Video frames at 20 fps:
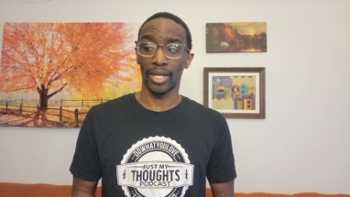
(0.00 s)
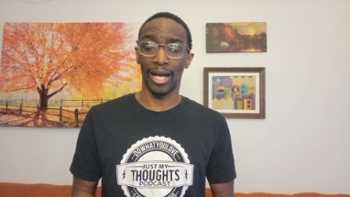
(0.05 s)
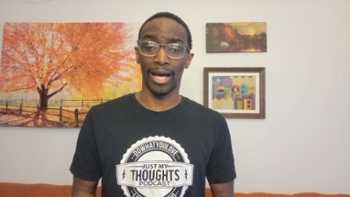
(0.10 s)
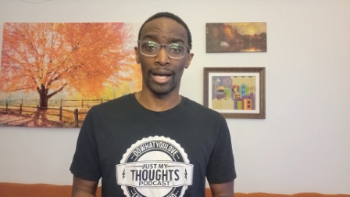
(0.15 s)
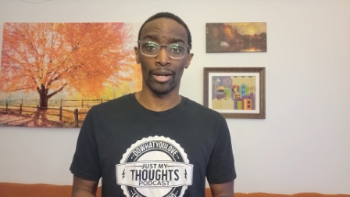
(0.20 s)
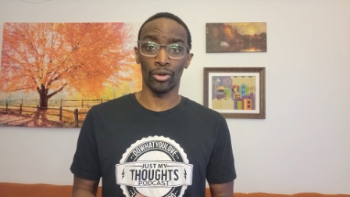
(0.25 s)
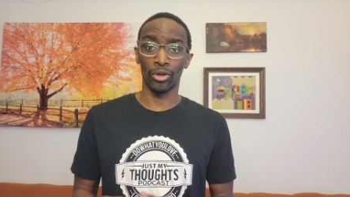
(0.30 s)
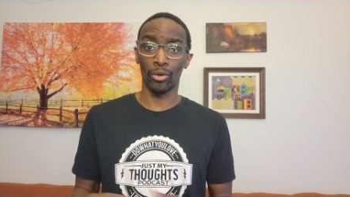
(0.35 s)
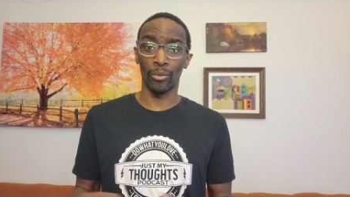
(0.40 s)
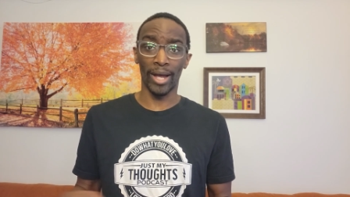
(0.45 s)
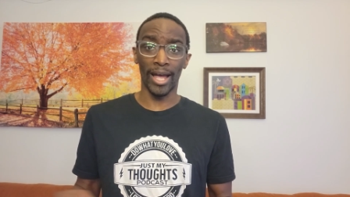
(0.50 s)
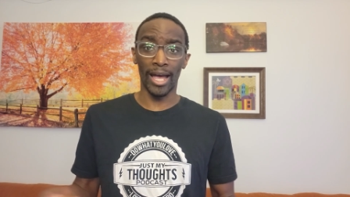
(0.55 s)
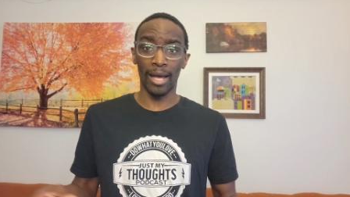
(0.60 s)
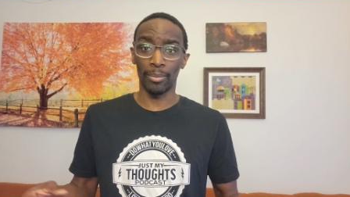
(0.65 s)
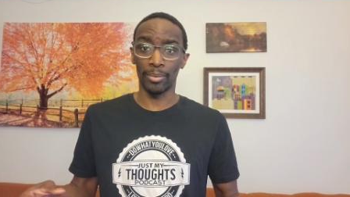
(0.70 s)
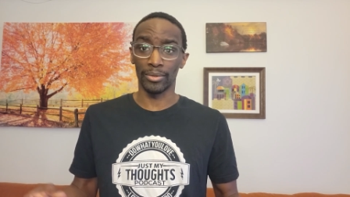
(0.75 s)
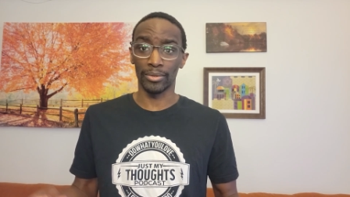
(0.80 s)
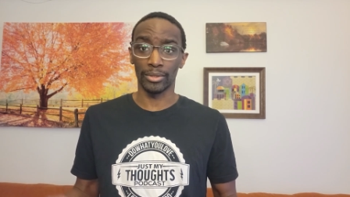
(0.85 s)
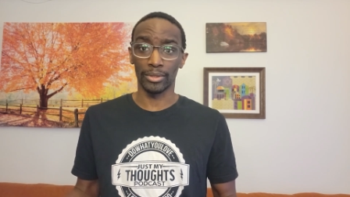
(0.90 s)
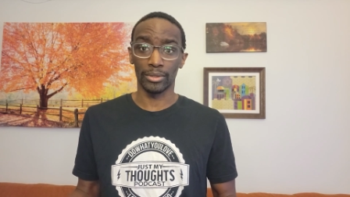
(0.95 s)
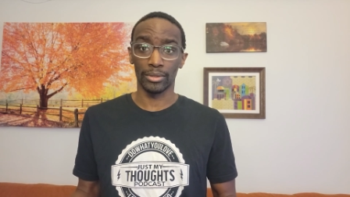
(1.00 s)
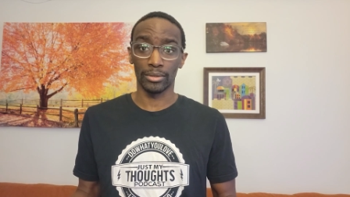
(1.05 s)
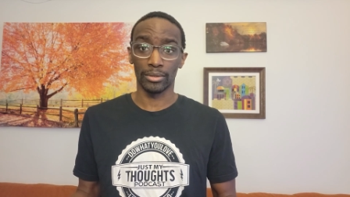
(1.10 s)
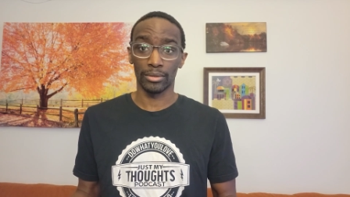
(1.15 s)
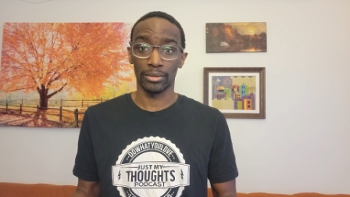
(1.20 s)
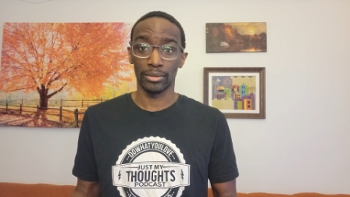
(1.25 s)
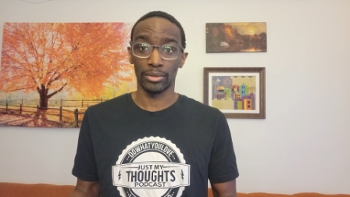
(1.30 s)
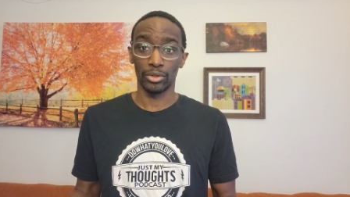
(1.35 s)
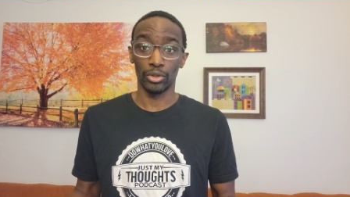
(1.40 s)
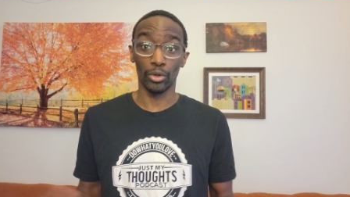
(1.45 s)
I don't know what happened.
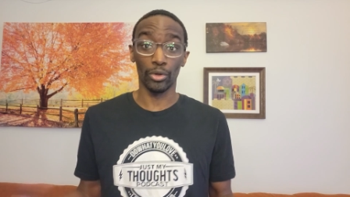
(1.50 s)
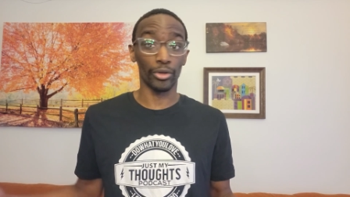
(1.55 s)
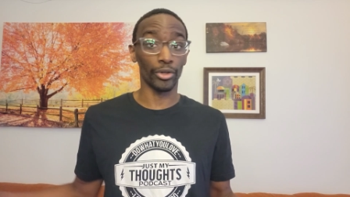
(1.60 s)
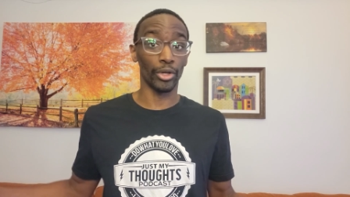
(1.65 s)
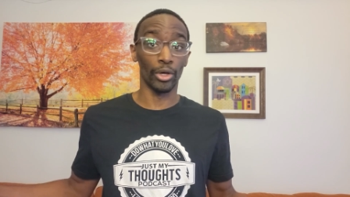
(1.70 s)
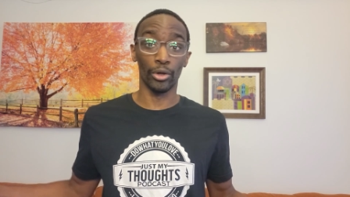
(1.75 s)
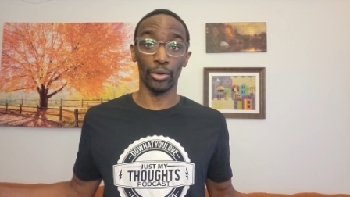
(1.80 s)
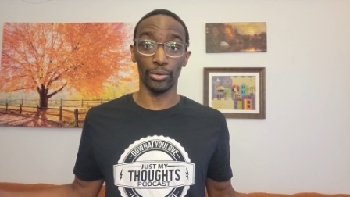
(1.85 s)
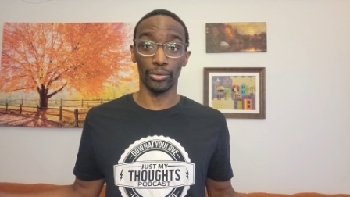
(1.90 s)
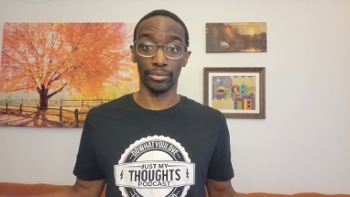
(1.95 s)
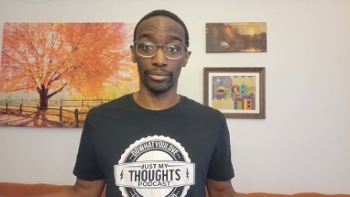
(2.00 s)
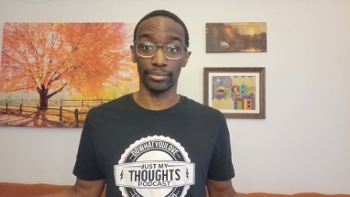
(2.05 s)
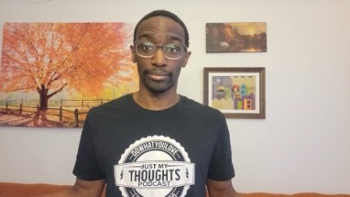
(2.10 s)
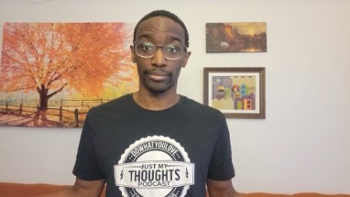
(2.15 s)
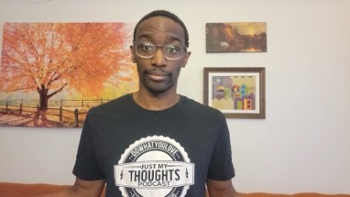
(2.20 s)
You're on your own.